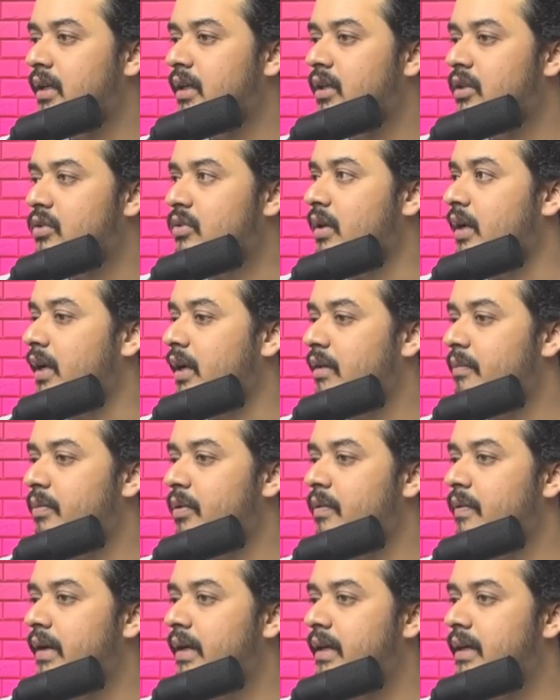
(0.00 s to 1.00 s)
So I have
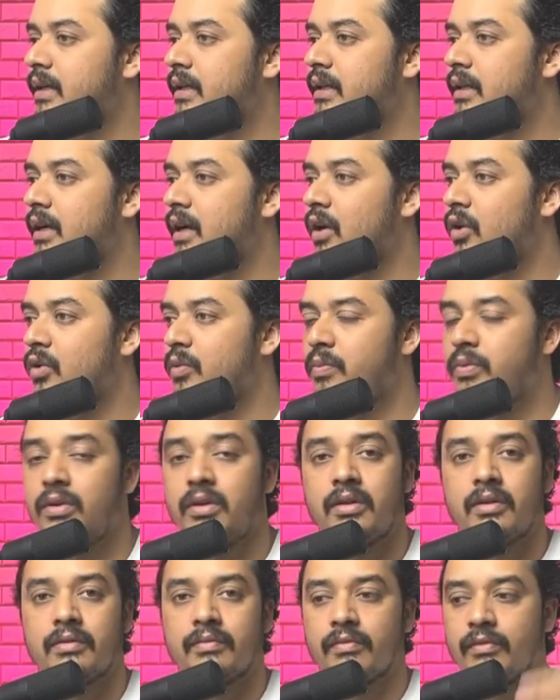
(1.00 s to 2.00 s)
provided the
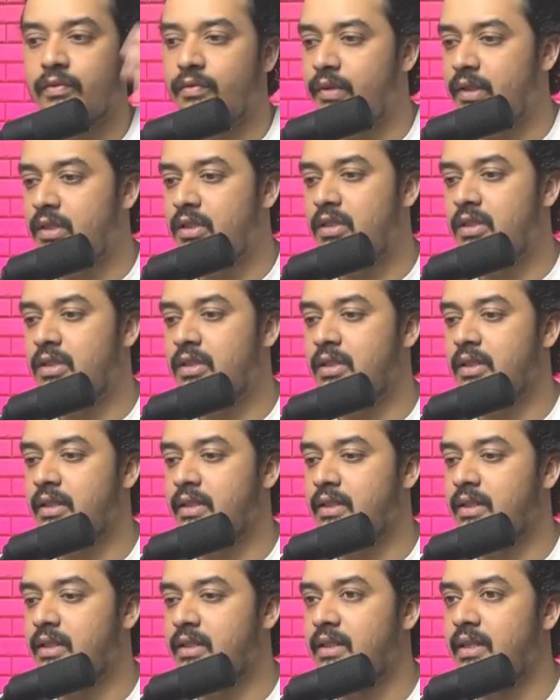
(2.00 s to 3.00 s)
output, which is
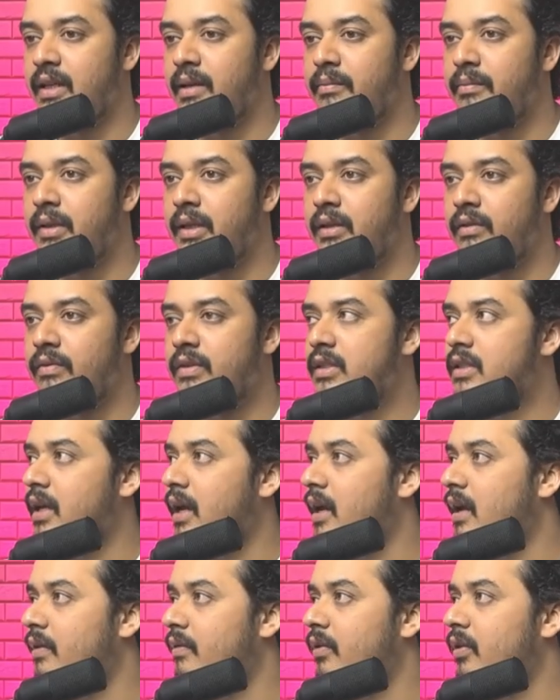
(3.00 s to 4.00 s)
the same thing which I
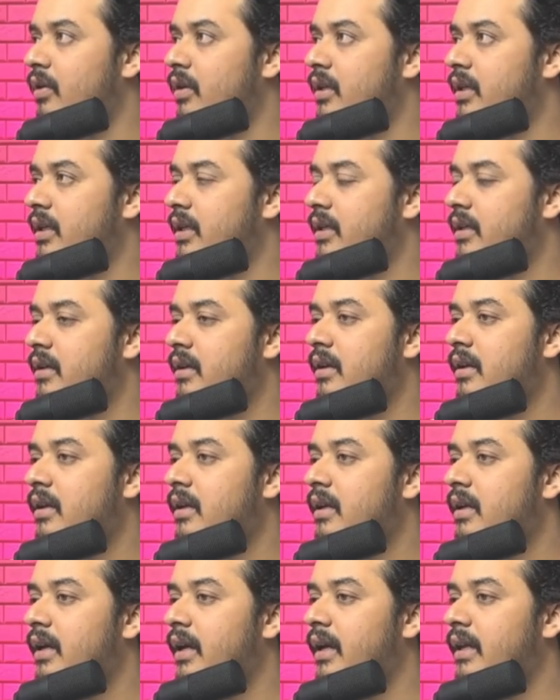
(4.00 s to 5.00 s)
have got here,
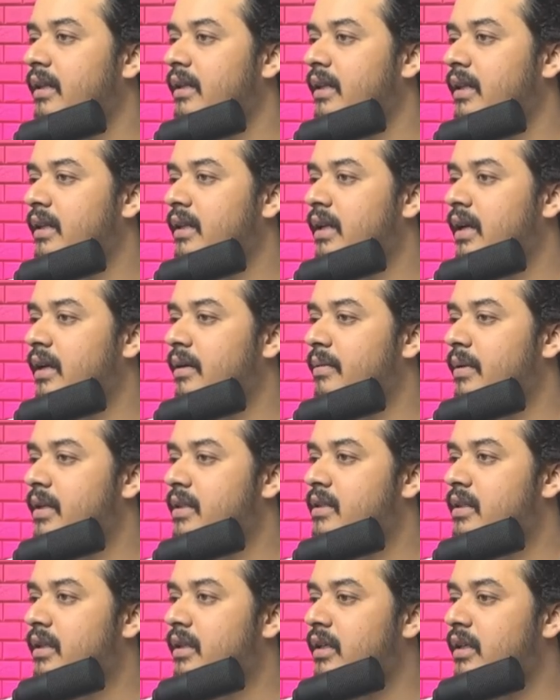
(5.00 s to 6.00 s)
and then I am
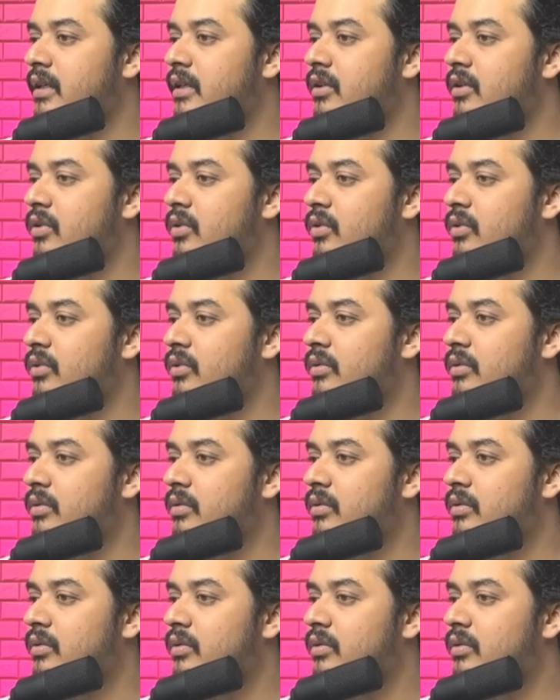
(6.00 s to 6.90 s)
asking it to